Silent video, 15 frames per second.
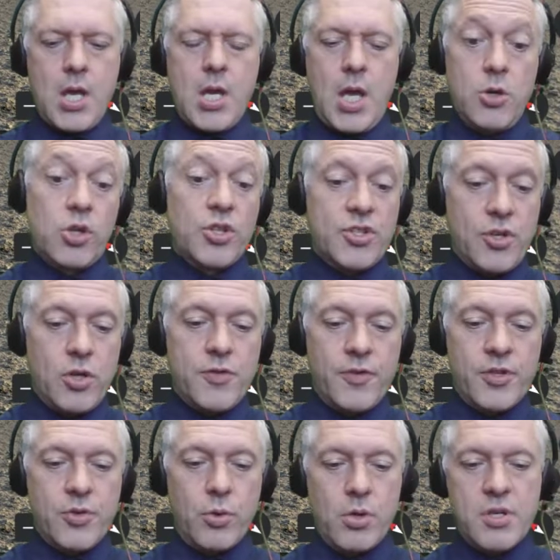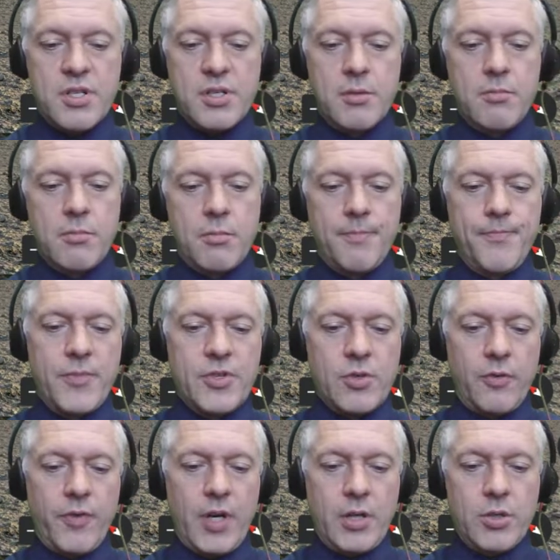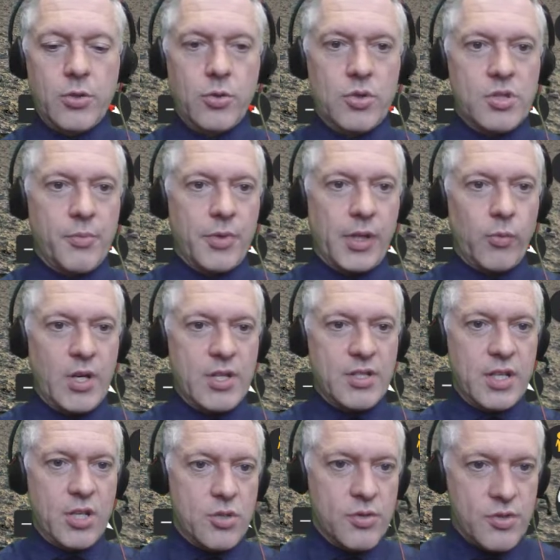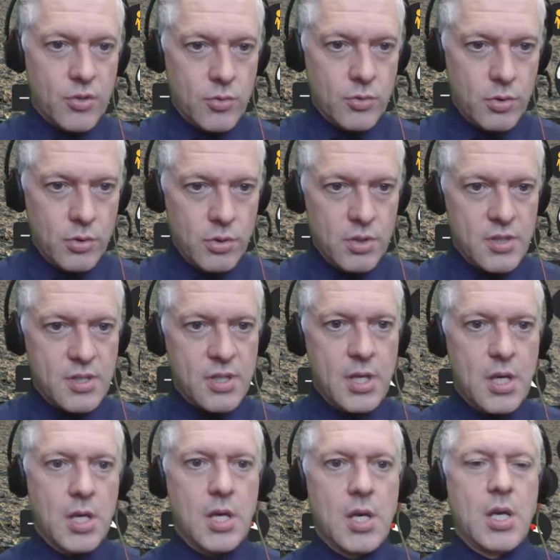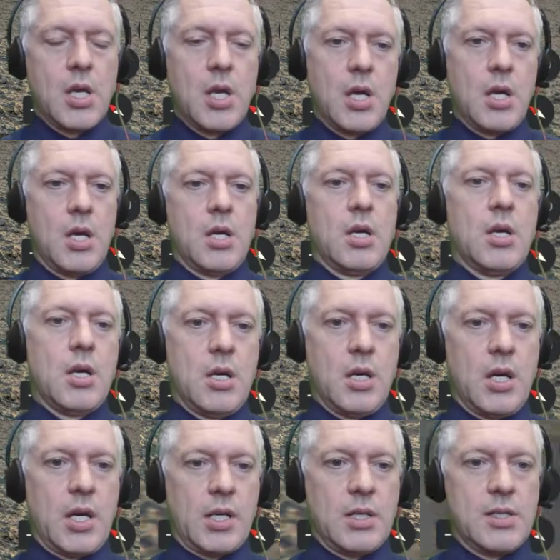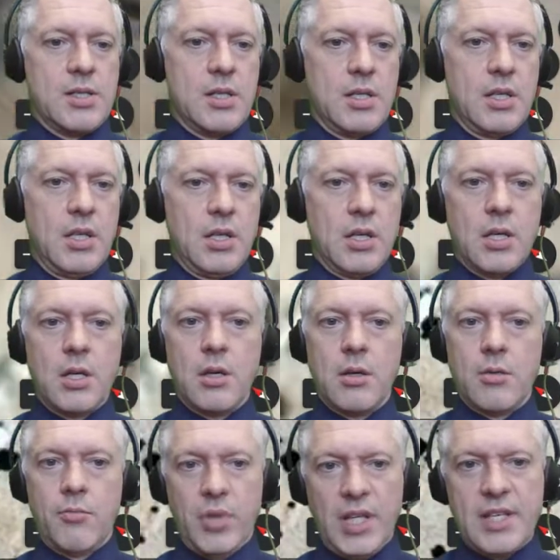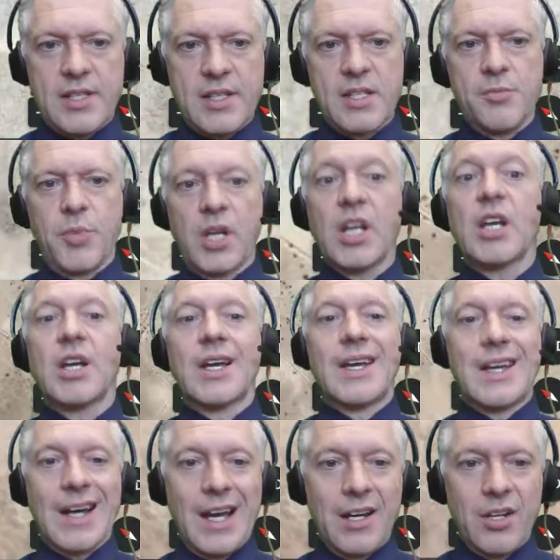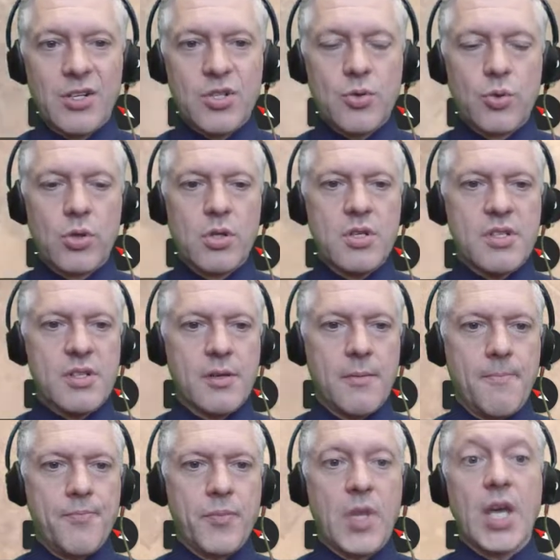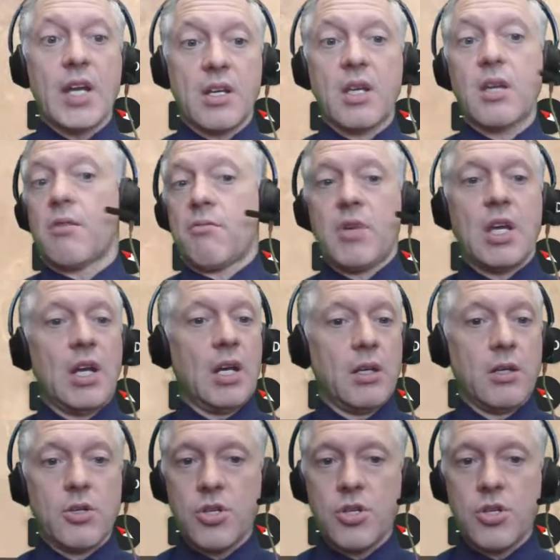And you can search for tours. So if I do something residential schools, I can see places, but guided tours, and Canadian